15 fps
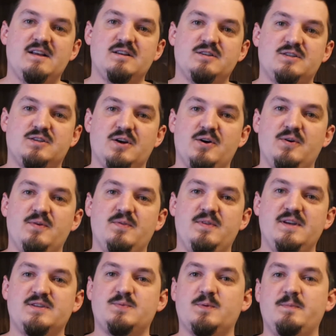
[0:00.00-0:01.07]
So
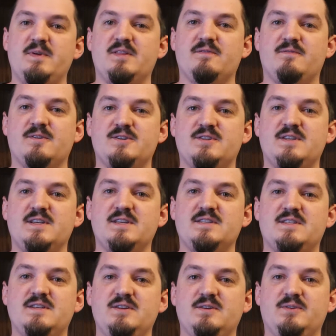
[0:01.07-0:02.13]
these will be the first things
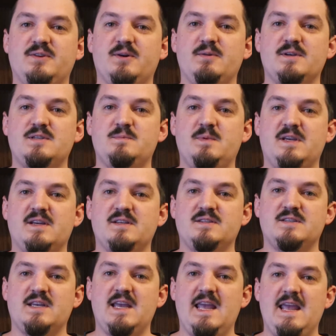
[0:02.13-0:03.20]
that you'll notice,
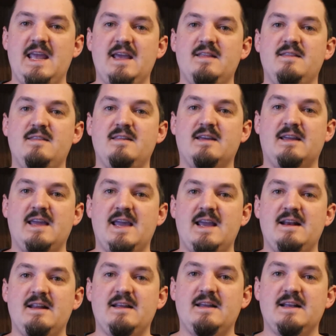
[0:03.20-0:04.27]
because in the
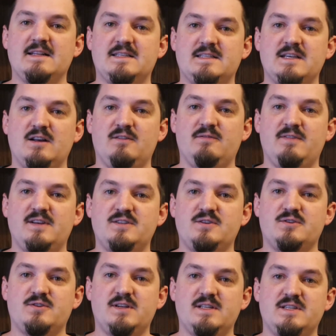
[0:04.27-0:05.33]
gate itself, as
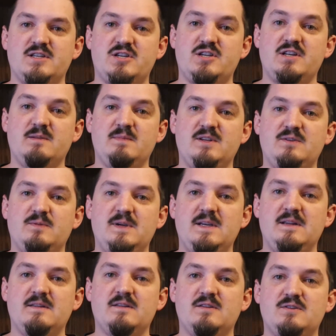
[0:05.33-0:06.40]
you're transitioning
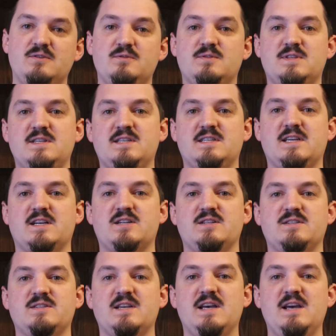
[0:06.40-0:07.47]
between the 2 city
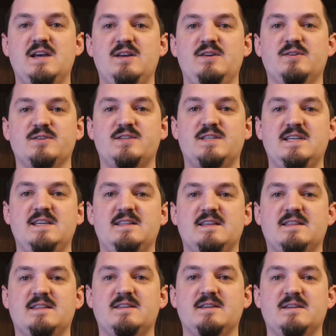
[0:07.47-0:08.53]
sections, you'll see
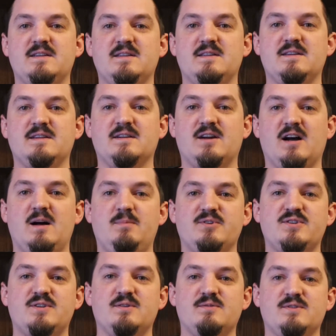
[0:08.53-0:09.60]
that the
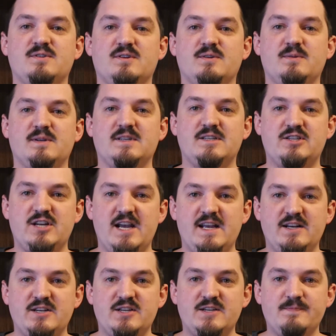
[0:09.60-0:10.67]
cobblestones are going to
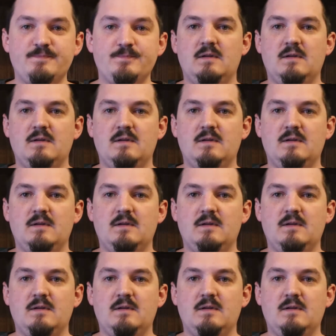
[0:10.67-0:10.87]
change.